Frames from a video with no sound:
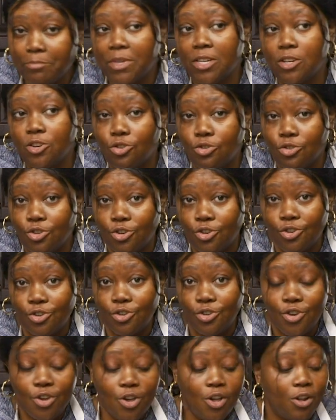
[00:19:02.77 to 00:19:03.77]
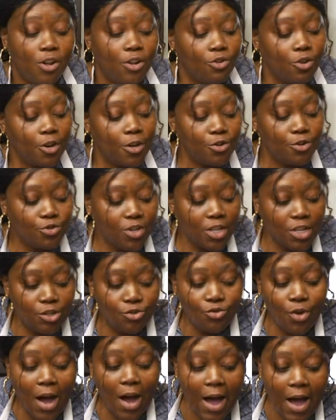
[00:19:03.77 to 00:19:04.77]
milk or you can
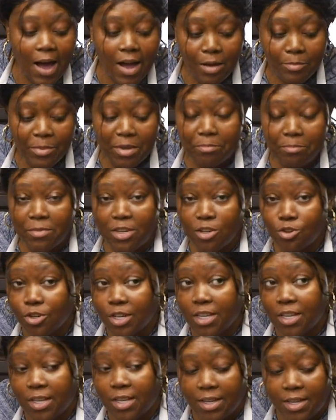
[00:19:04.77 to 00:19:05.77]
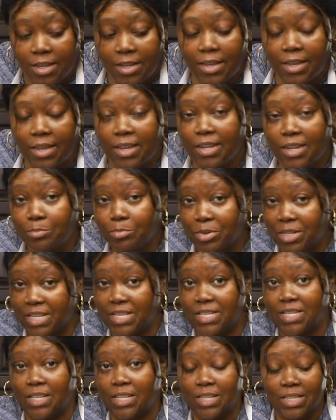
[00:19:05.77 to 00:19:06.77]
do almond milk in the
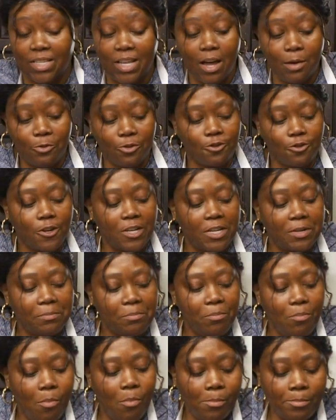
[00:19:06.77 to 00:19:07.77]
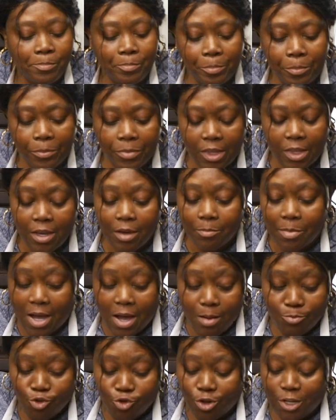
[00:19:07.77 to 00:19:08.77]
place of the sour cream. But
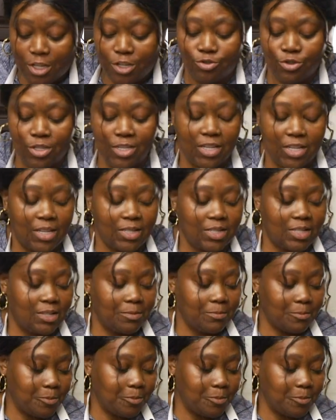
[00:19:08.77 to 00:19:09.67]
I'm going to use this.